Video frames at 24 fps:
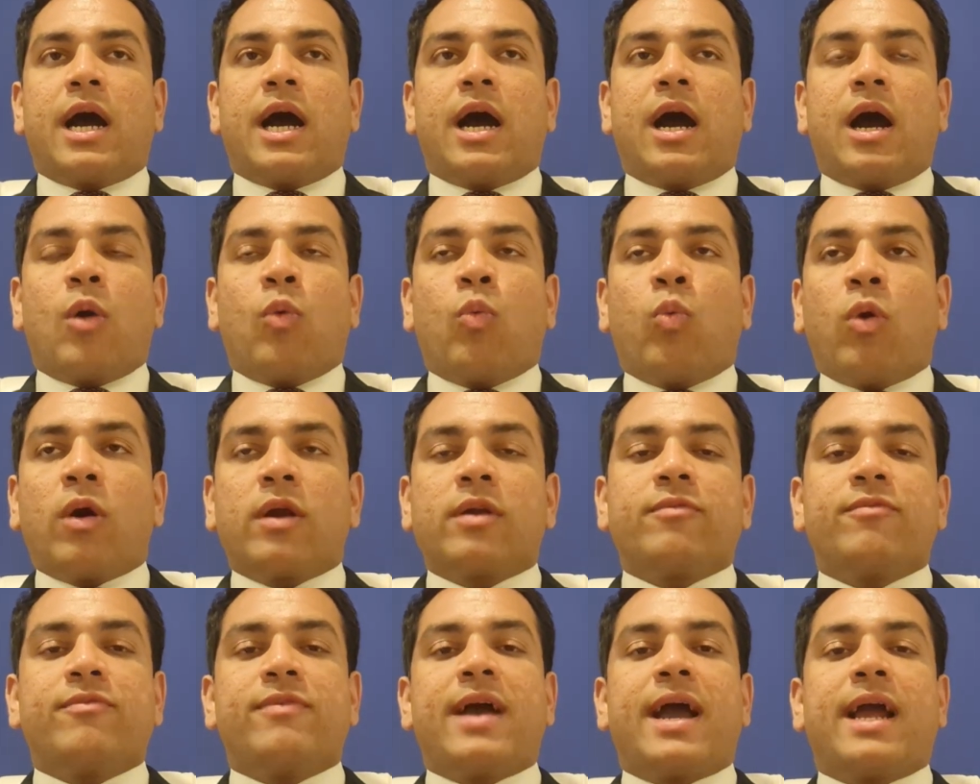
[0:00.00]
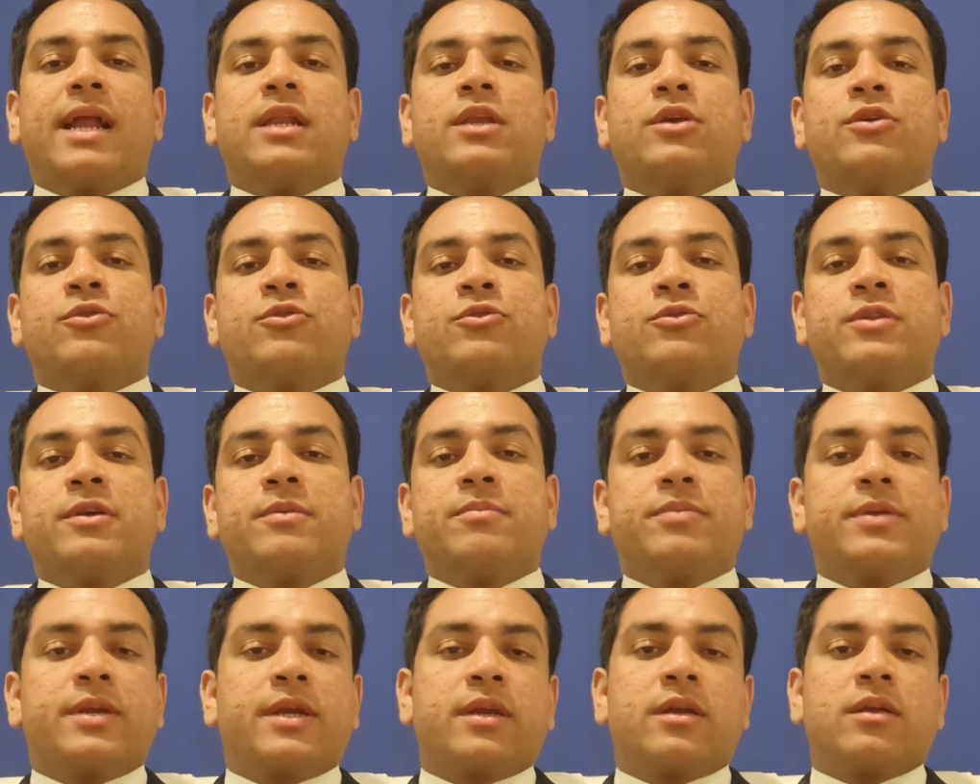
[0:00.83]
what value do they
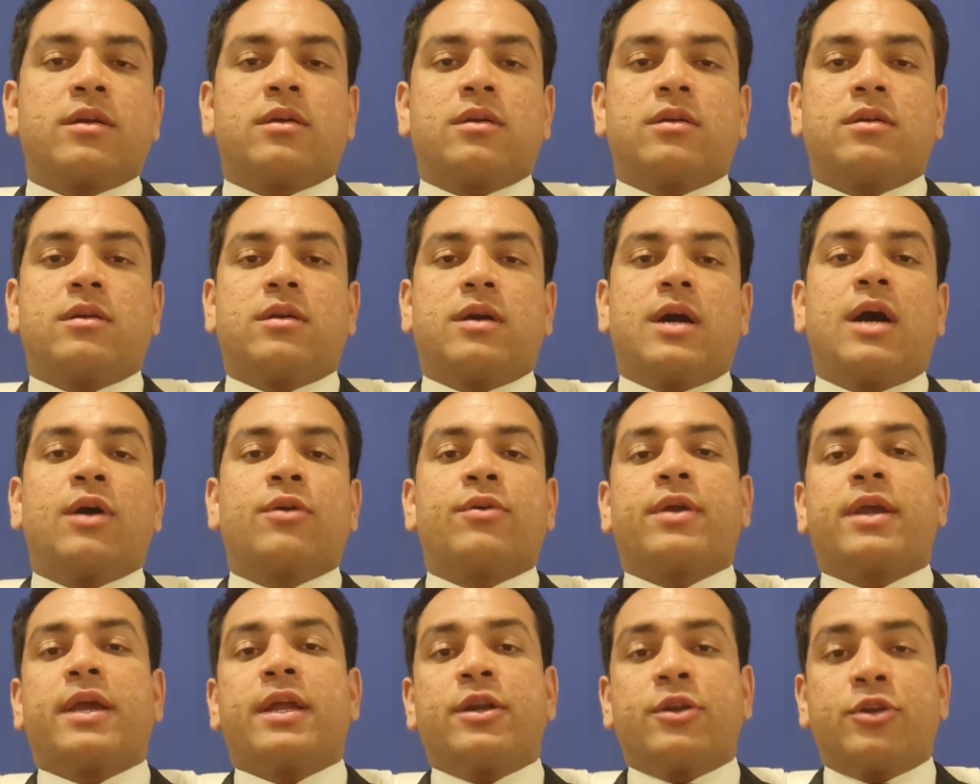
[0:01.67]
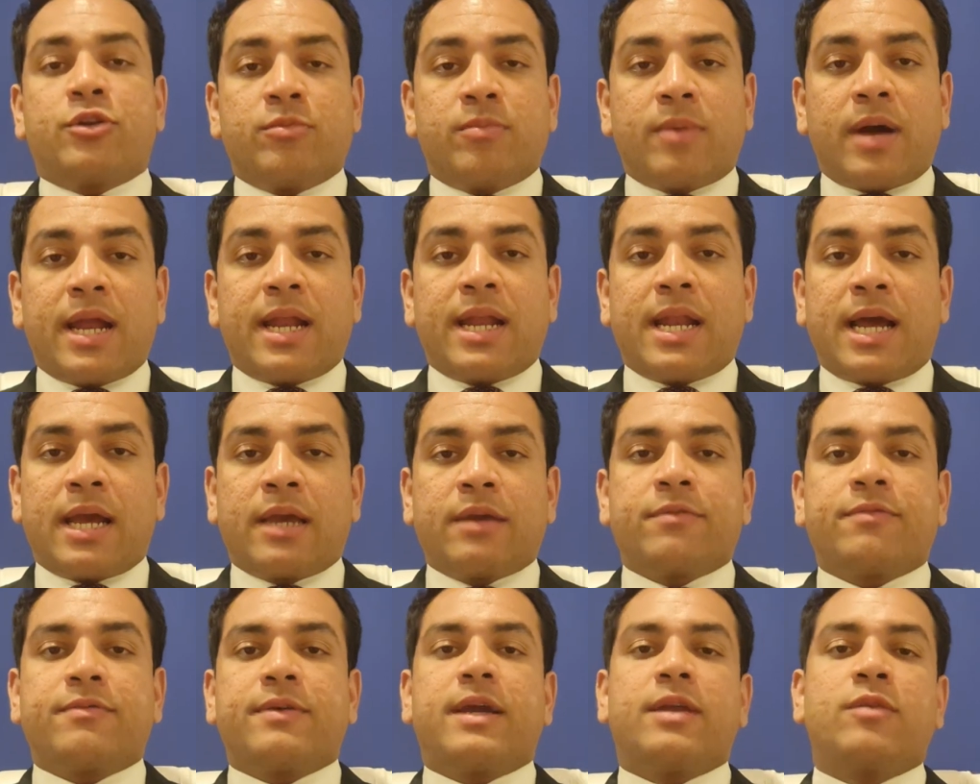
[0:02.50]
bring out to my
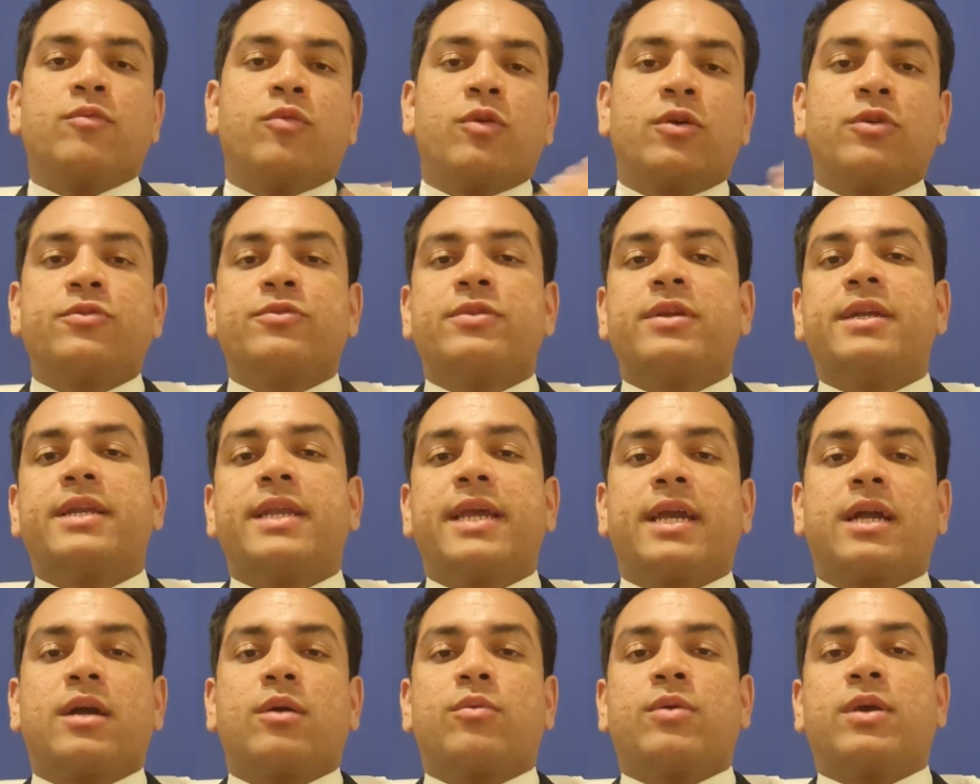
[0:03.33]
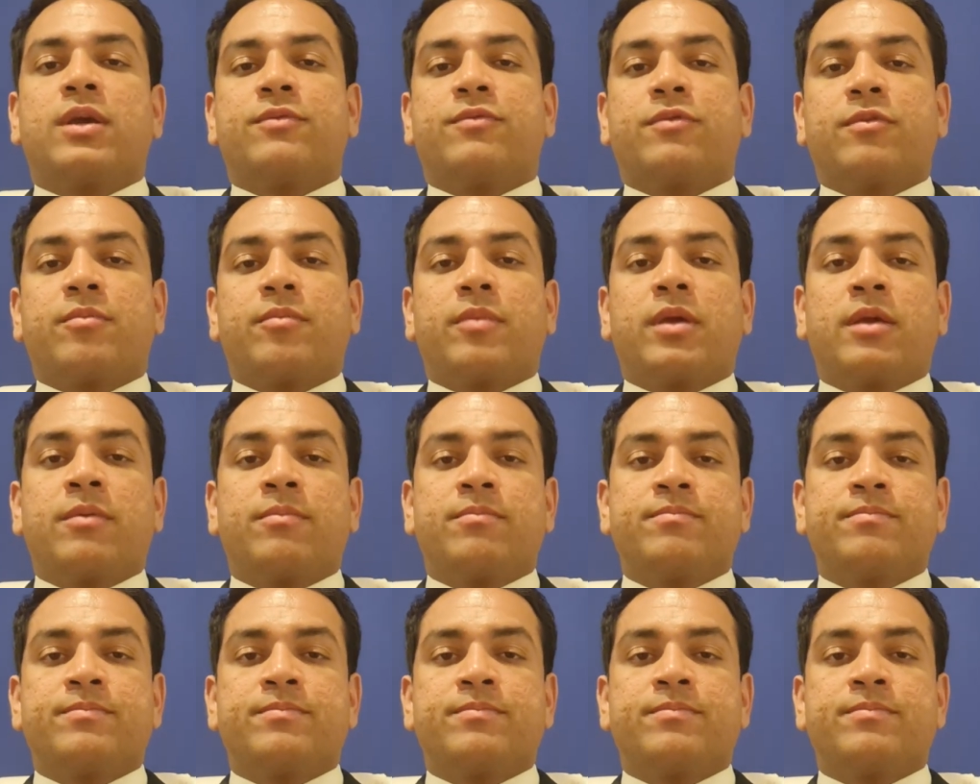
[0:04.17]
life and what do they take away from me.